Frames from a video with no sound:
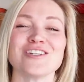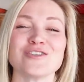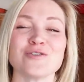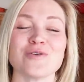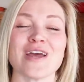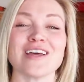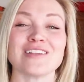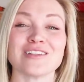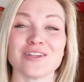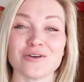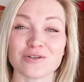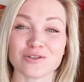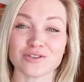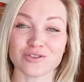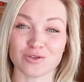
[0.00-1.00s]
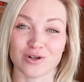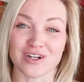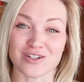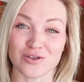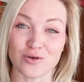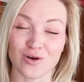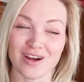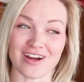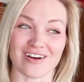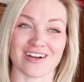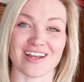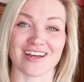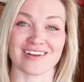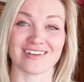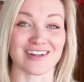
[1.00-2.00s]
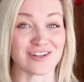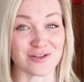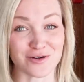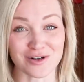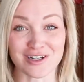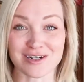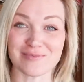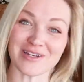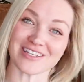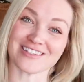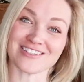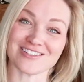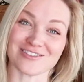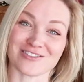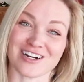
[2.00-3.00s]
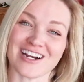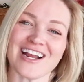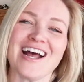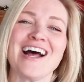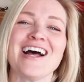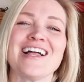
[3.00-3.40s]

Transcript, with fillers: to a local store in your area, and you're gonna pick the store.